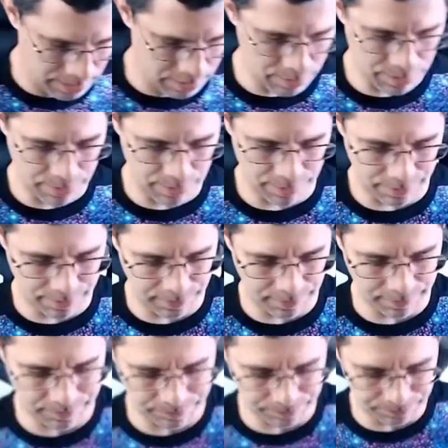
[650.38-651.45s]
go.
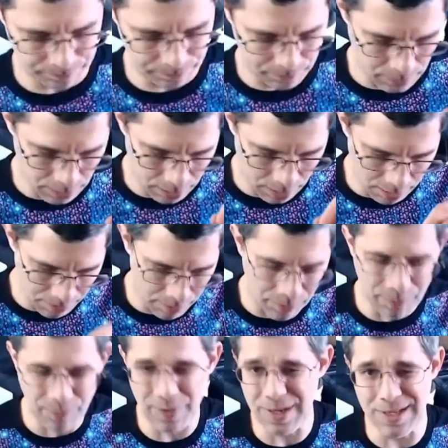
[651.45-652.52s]
I mean,
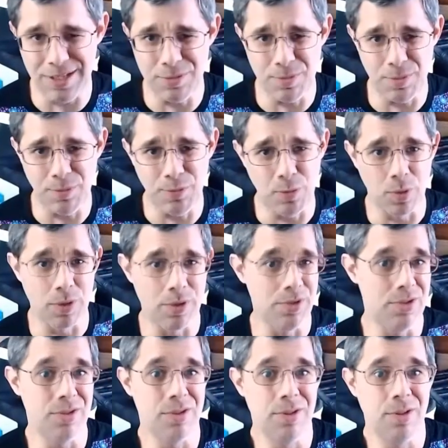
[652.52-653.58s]
we've had these before. It's
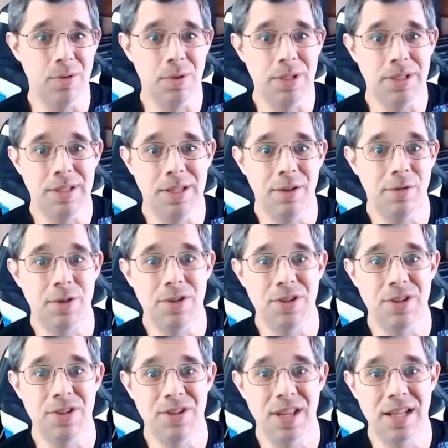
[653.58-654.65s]
just the only difference
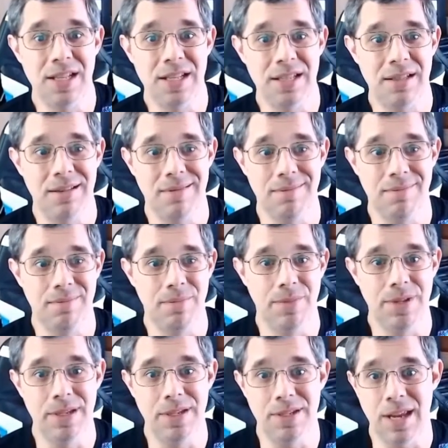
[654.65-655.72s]
is that
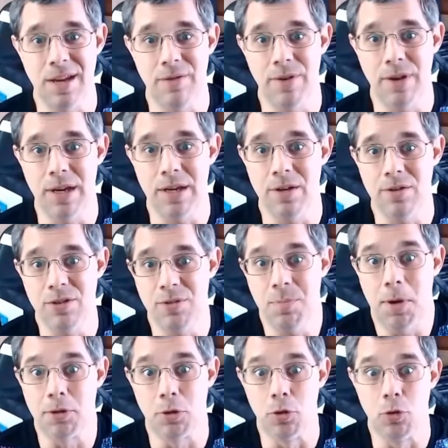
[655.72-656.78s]
these have a
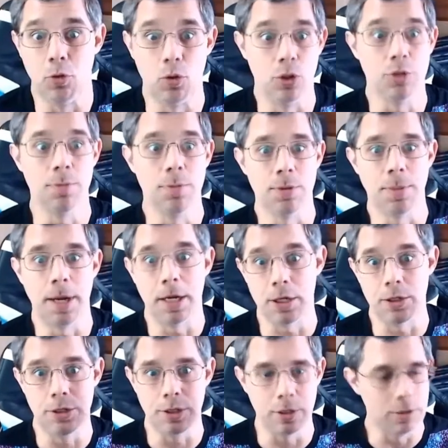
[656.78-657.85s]
special Christmas
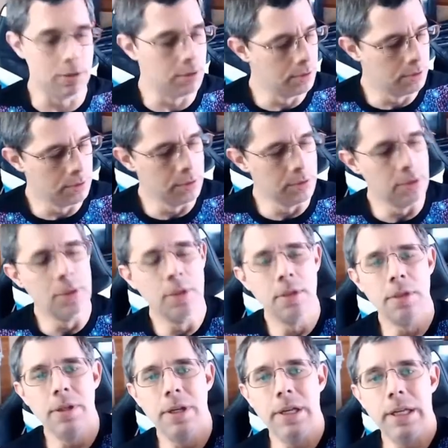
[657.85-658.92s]
packaging
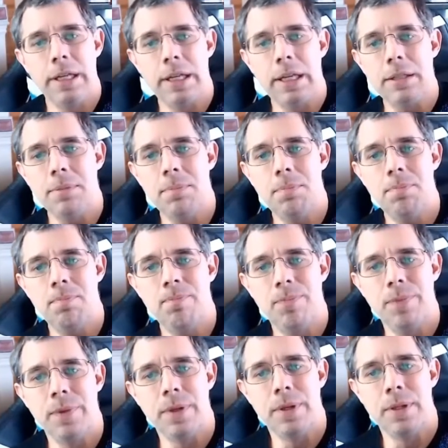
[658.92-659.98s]
and I got
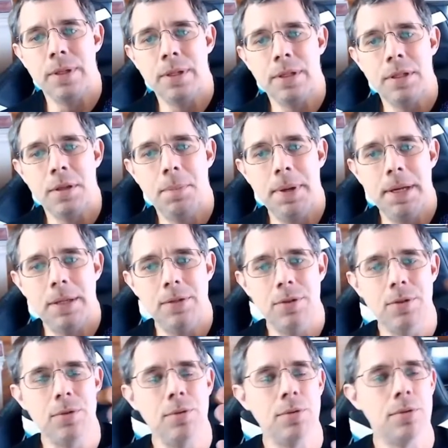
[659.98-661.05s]
the, the
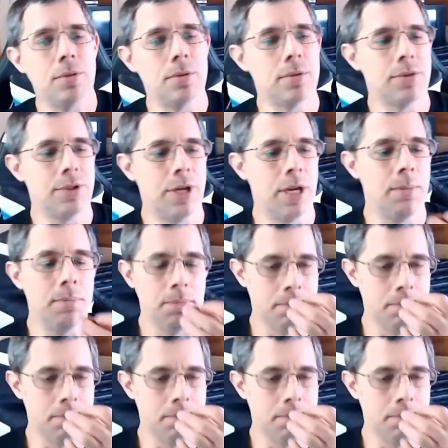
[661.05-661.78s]
Pikachu shape.